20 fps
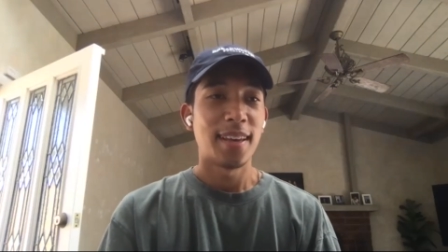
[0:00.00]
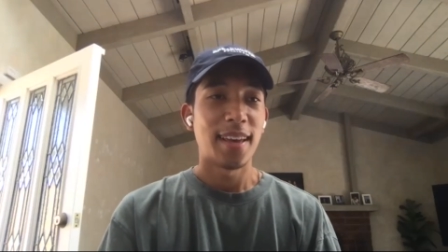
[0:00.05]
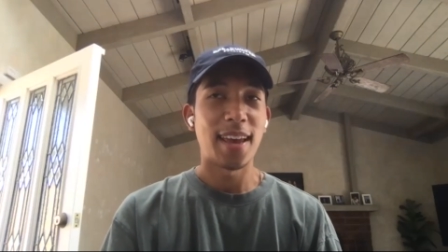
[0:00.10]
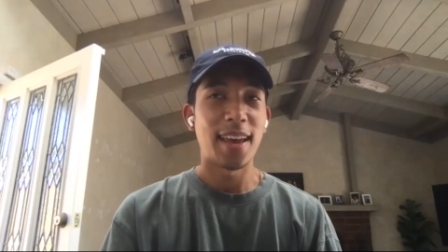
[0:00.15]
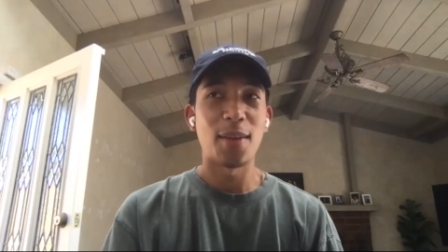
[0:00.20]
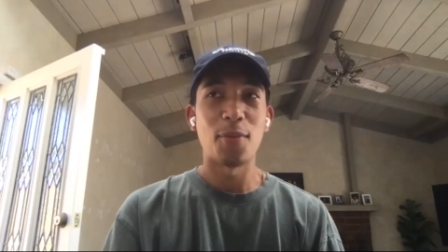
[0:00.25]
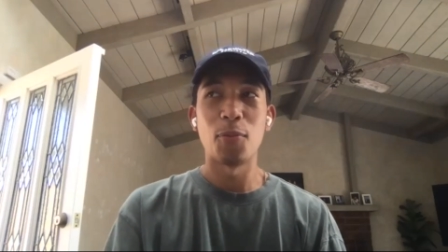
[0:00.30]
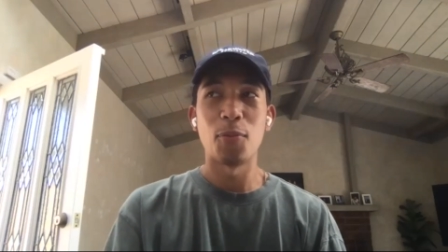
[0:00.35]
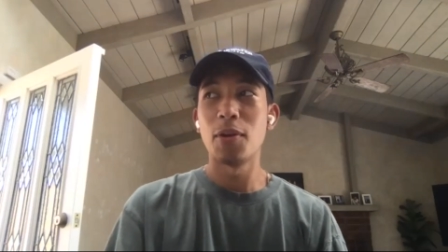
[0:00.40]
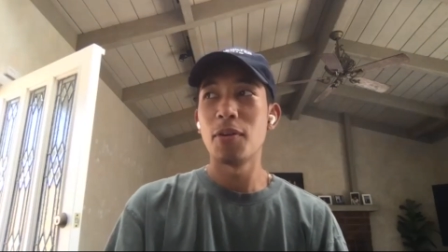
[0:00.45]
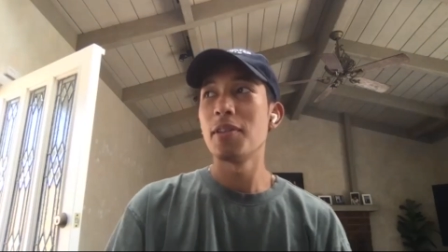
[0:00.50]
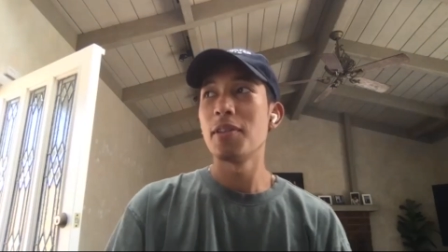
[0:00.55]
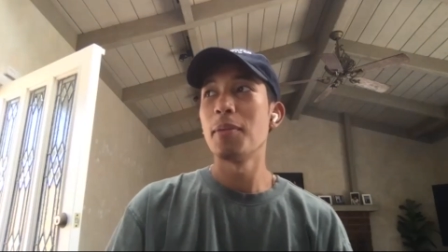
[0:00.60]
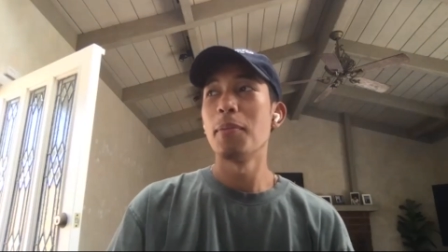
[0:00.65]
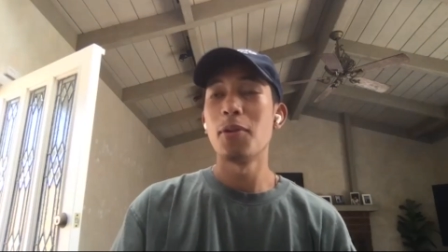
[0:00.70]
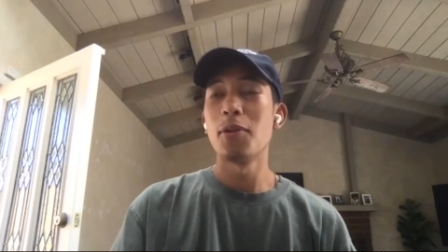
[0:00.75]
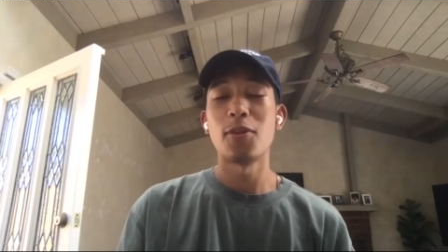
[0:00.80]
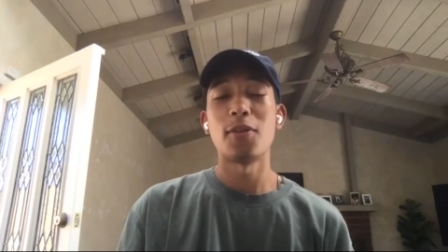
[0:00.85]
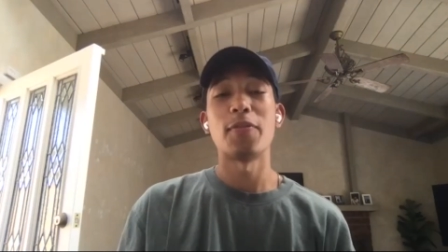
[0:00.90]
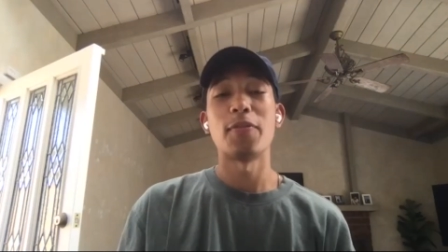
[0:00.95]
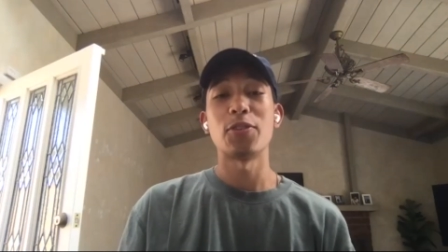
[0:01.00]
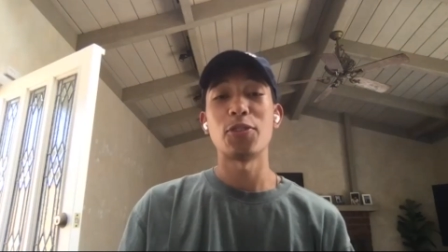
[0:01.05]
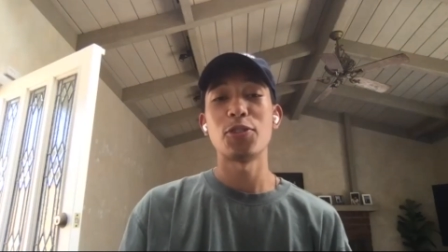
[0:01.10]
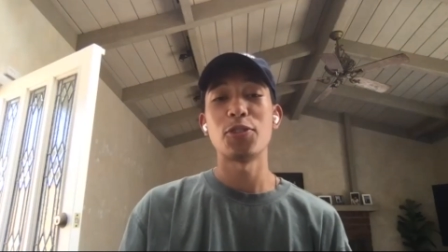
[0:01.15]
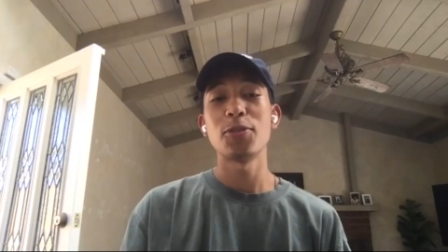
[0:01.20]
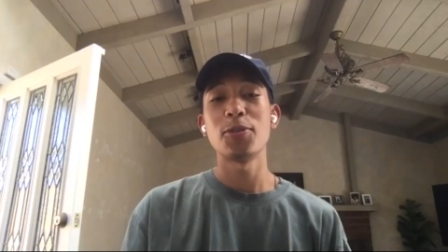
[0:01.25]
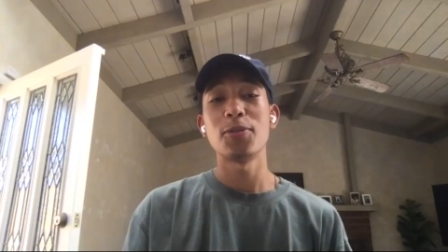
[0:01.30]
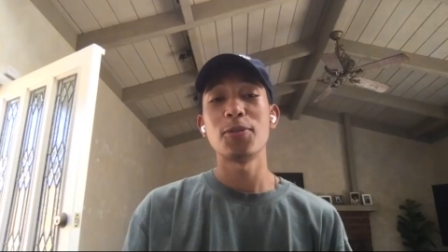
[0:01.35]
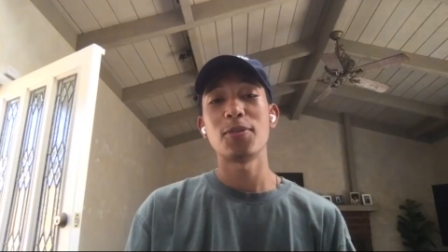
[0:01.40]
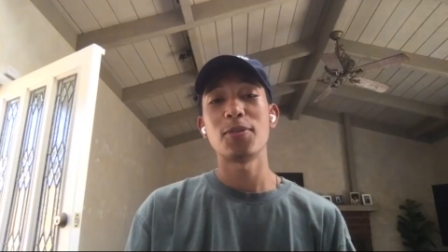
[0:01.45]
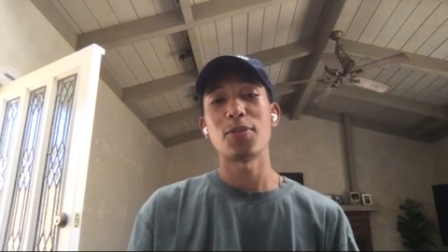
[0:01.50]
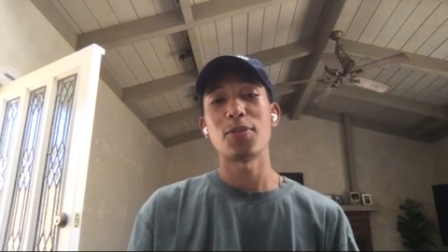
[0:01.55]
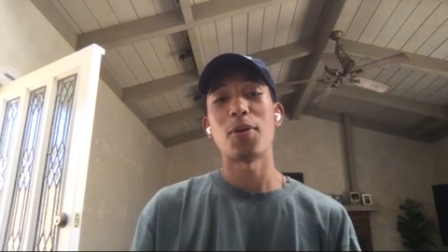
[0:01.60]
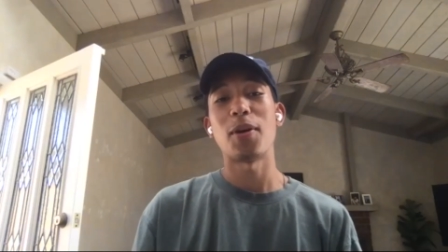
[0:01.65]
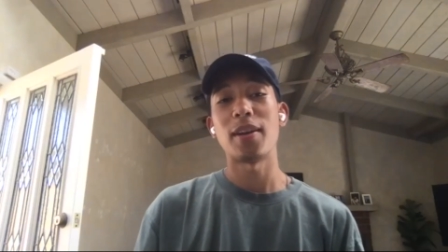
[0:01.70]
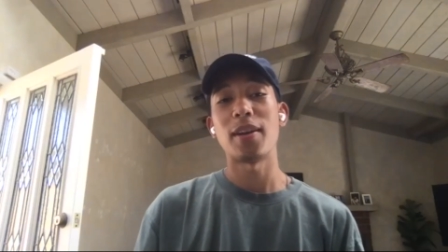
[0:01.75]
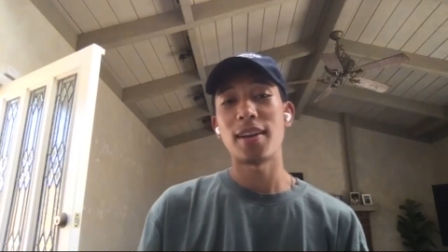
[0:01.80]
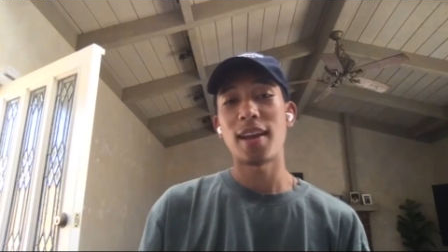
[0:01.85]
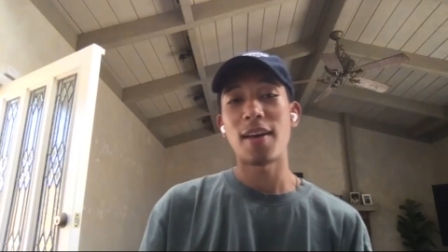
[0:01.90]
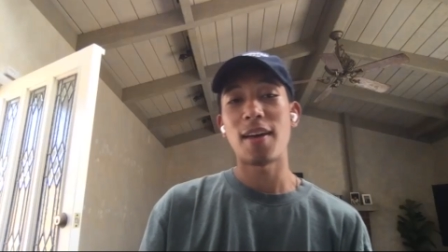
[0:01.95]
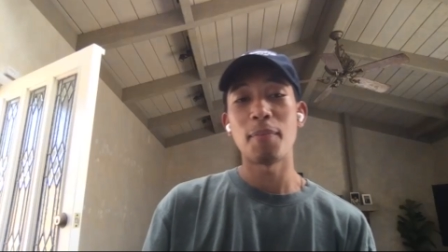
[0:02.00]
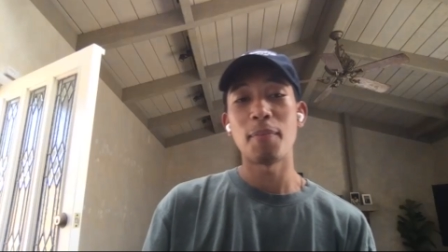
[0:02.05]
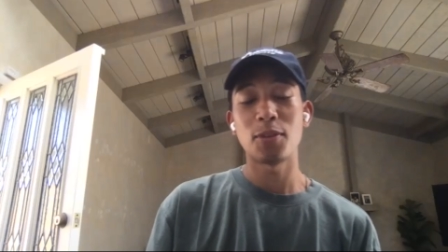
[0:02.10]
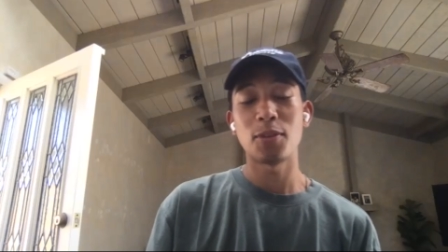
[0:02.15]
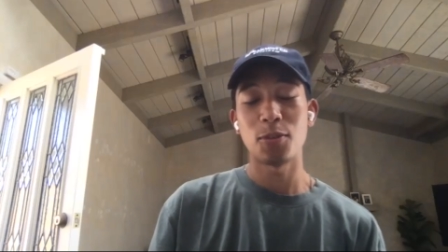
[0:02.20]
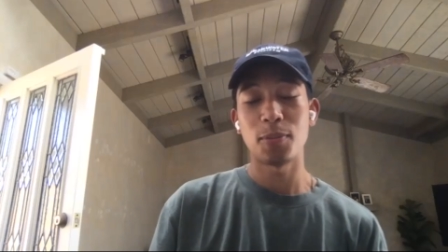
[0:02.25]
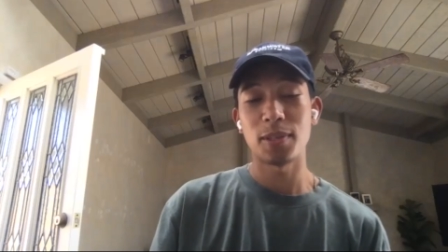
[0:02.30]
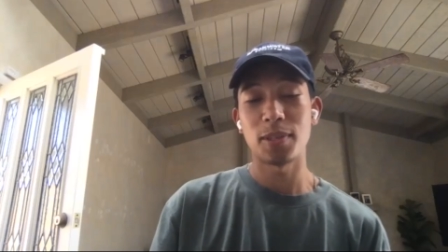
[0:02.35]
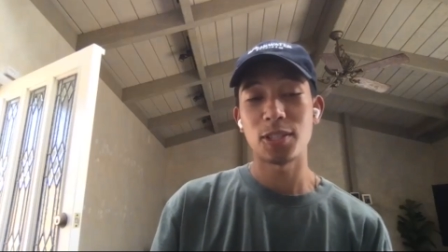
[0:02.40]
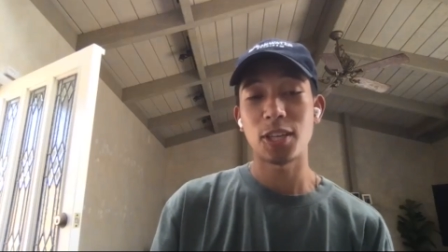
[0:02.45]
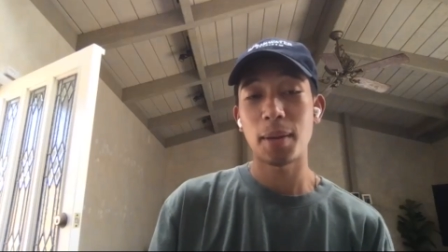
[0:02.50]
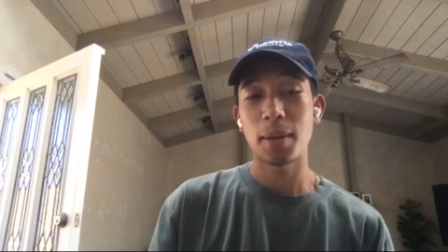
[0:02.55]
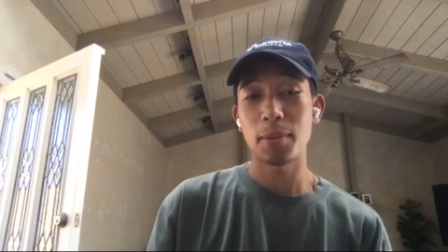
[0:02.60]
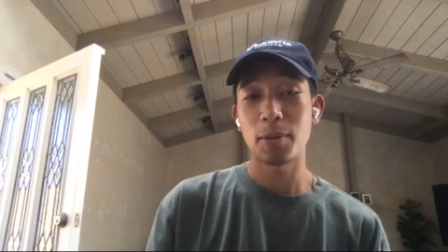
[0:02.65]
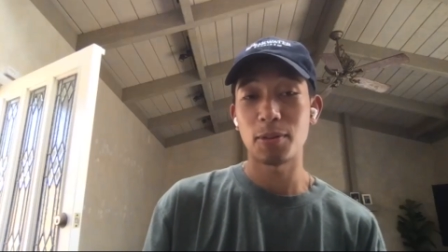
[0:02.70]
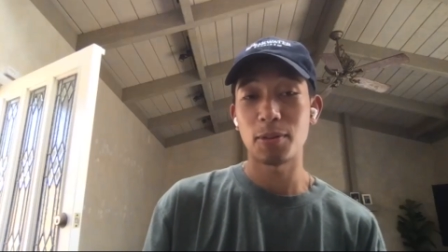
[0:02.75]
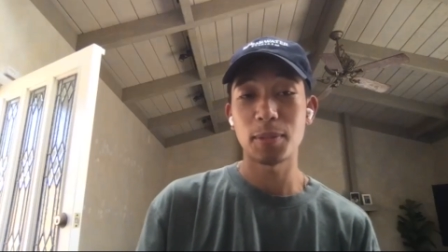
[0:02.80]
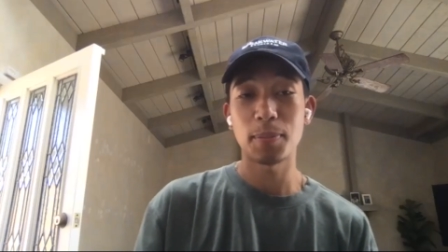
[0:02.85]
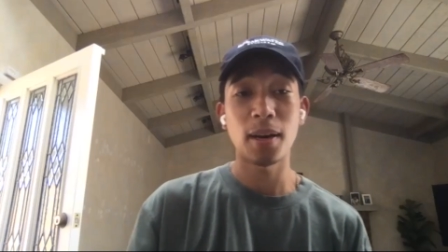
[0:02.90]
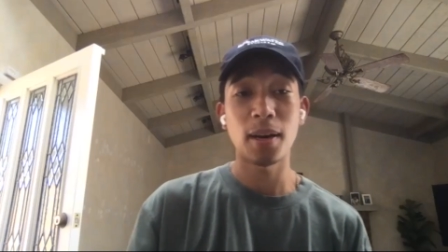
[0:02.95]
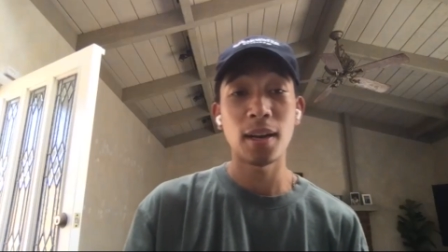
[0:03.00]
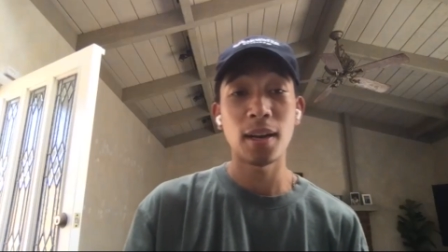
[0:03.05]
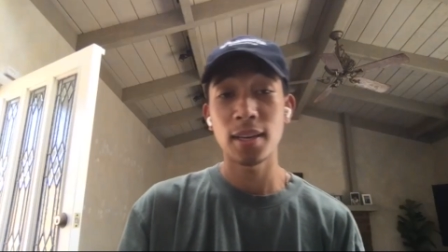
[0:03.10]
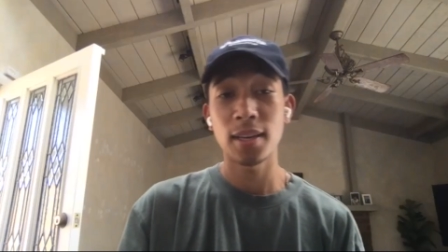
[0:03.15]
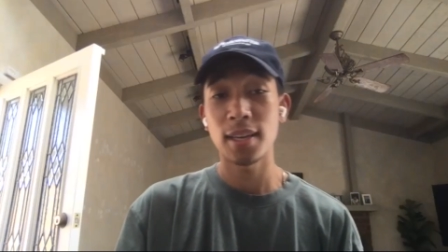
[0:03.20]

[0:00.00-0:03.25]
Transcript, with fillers: And we were in the middle of a shoot, so I didn't have too much time to respond.